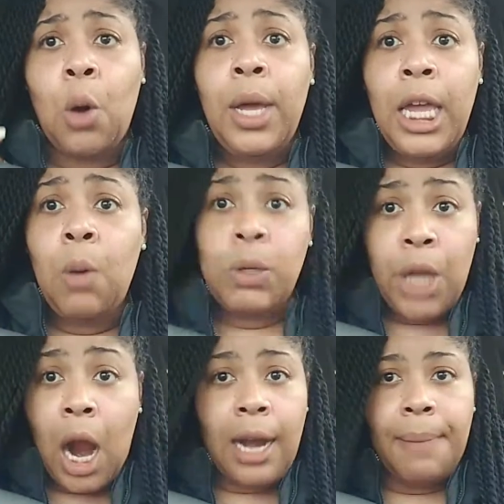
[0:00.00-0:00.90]

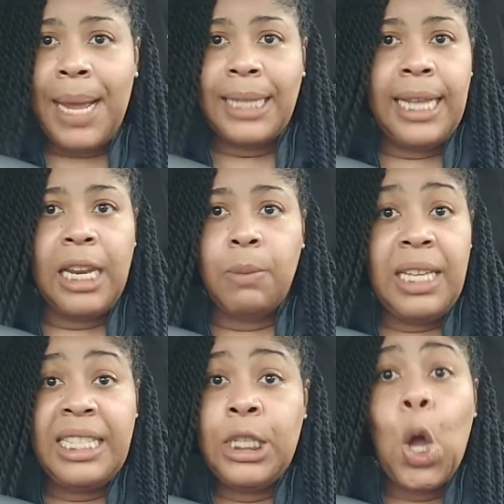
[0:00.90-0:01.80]
It was hard. I'm not saying it
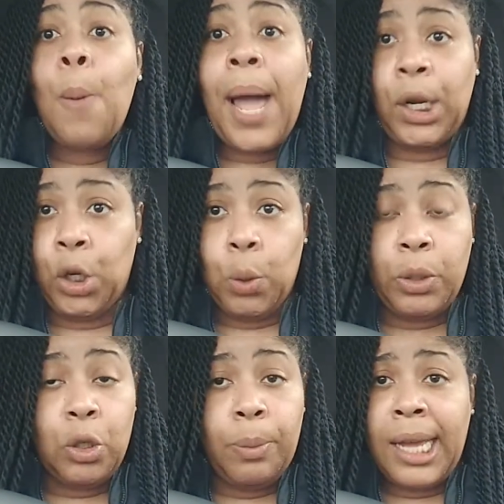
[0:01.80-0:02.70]
was easy. Nobody knew
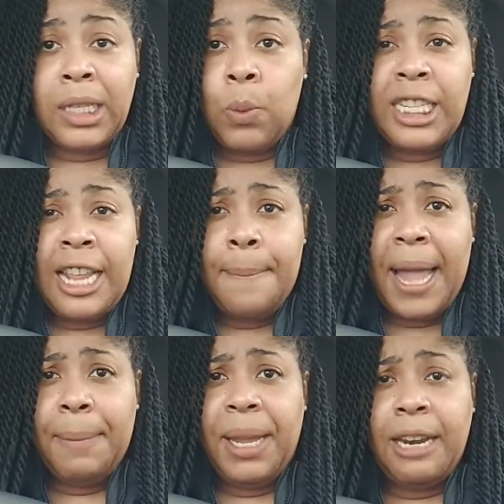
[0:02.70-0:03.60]
what to do because it wasn't a
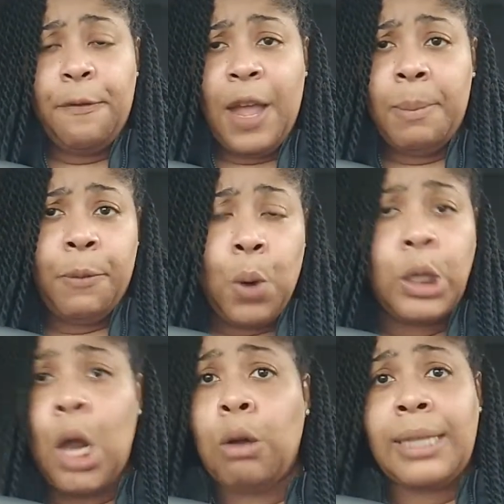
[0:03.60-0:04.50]
baby in the family for a
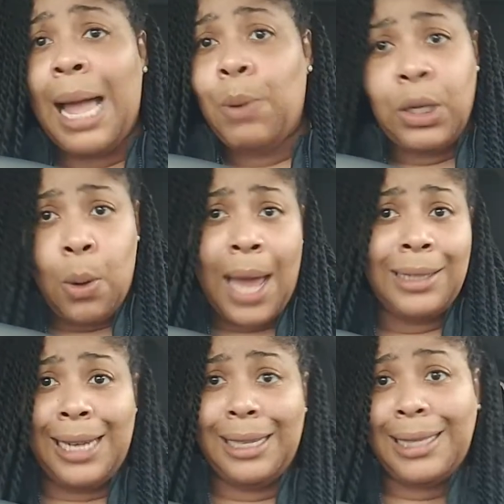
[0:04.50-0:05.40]
long time. We didn't know how to
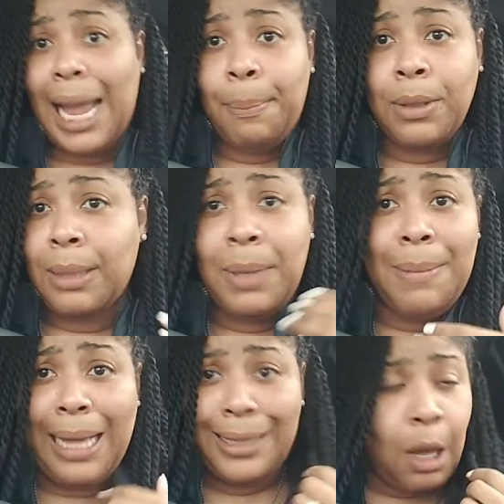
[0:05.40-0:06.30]
change diapers, and me,
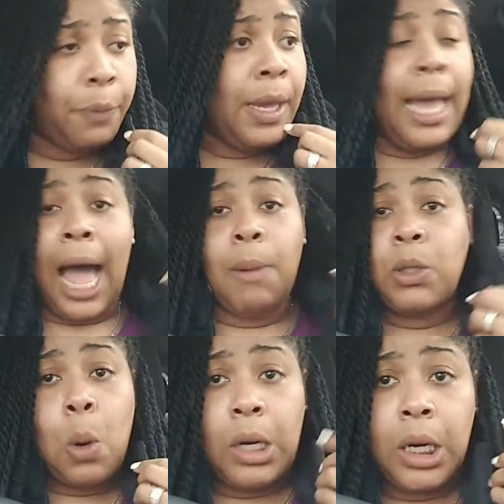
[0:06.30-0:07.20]
myself, I was
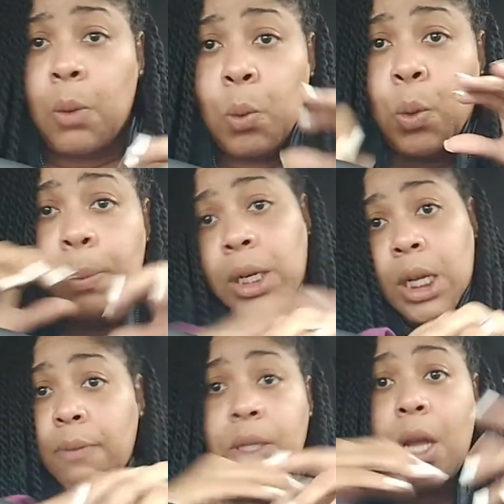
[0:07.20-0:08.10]
going in there with rubber
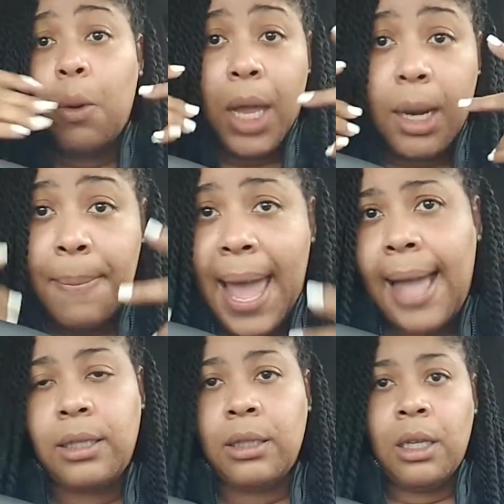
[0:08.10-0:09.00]
gloves on and a
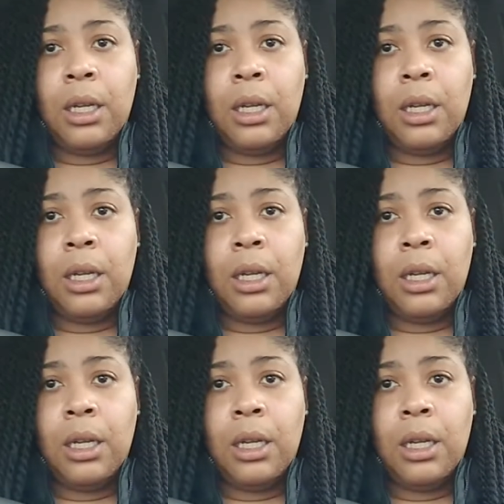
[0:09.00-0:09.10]
mask.